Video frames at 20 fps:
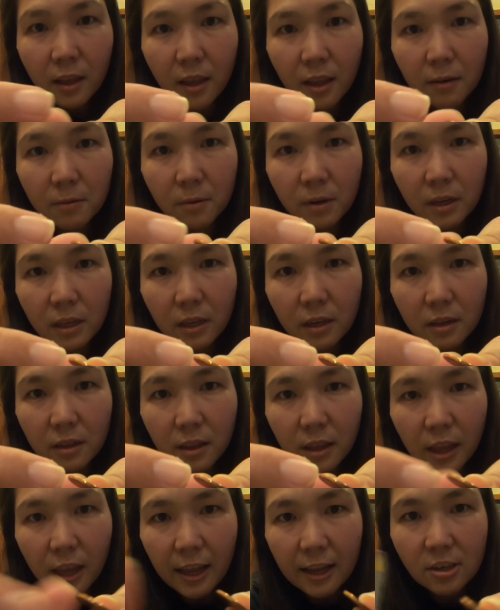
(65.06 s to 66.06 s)
and right here
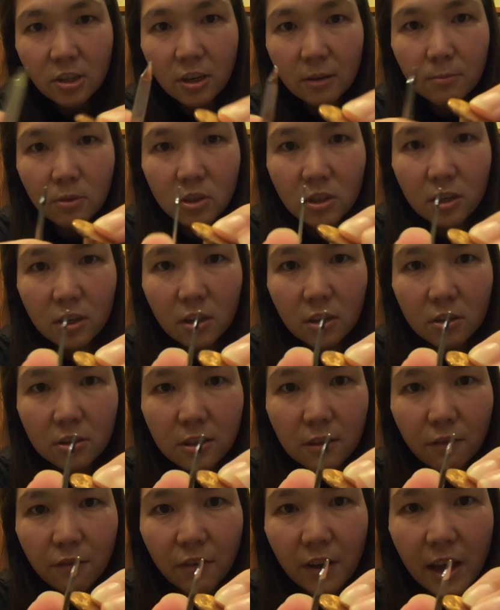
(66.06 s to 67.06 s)
the edge, I'm just going to use
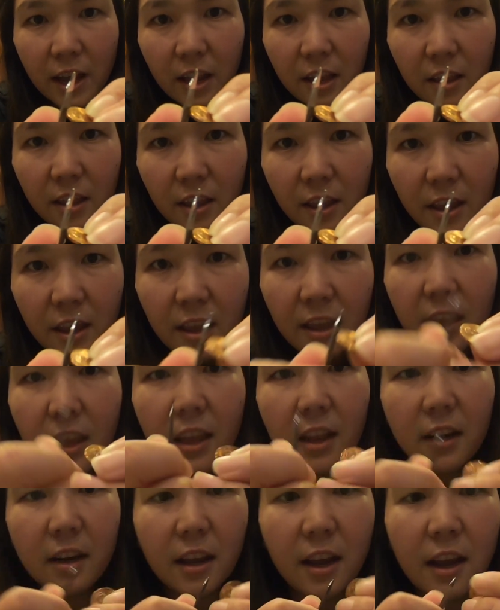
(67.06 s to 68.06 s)
the file
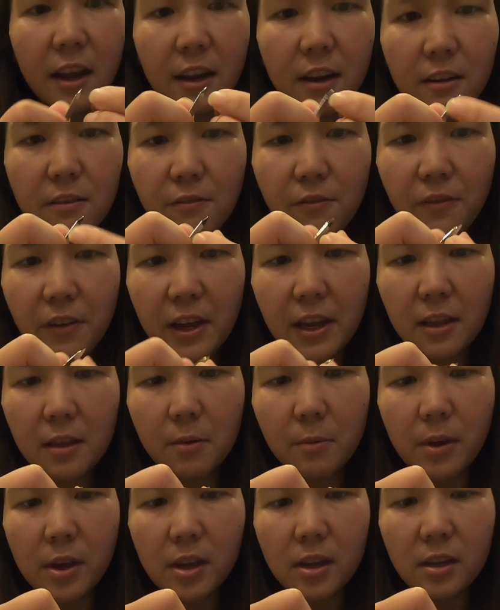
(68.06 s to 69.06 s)
and kind of file
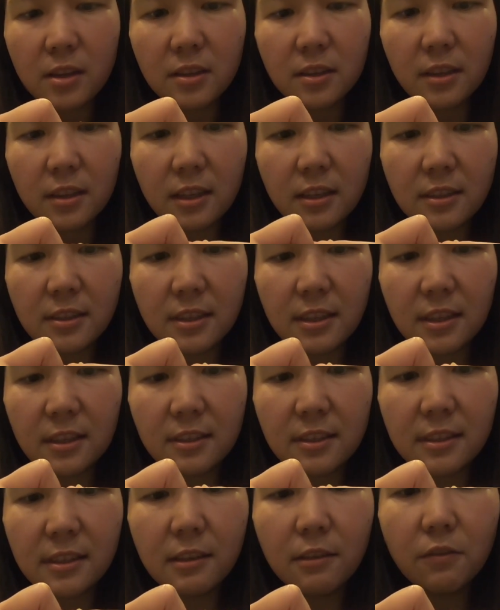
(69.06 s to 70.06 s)
away till I see the
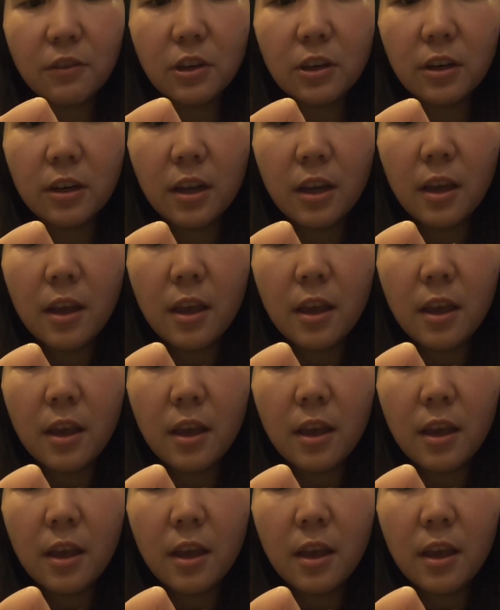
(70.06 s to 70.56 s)
silver.